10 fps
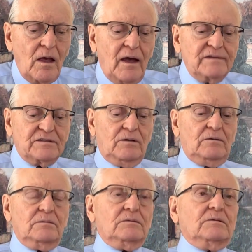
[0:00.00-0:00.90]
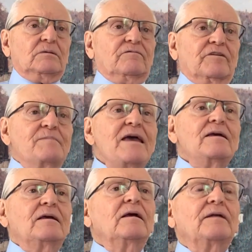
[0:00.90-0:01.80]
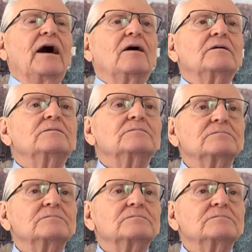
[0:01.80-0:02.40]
And so for me now,